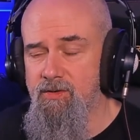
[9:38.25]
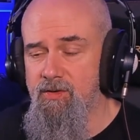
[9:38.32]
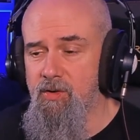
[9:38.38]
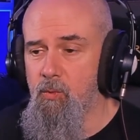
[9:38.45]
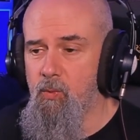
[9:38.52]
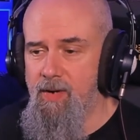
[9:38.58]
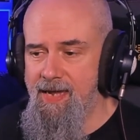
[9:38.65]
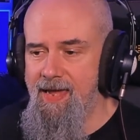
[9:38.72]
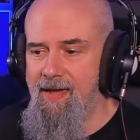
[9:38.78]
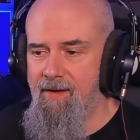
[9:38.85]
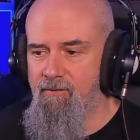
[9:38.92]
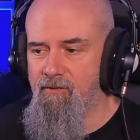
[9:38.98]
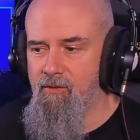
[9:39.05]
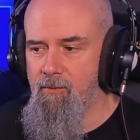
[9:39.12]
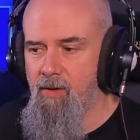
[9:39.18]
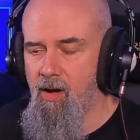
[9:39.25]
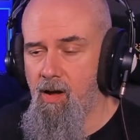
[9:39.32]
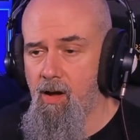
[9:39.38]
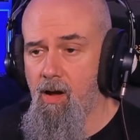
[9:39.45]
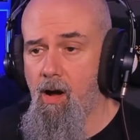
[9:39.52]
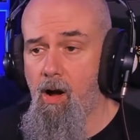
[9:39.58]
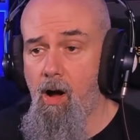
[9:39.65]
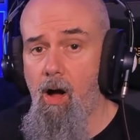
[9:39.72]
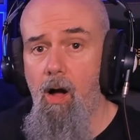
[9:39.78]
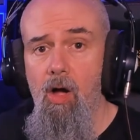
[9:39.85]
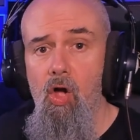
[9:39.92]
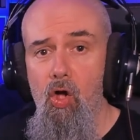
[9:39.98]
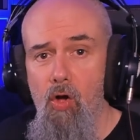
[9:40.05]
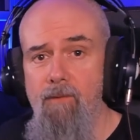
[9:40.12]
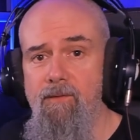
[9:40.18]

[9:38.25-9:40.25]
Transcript: that we hear from her are her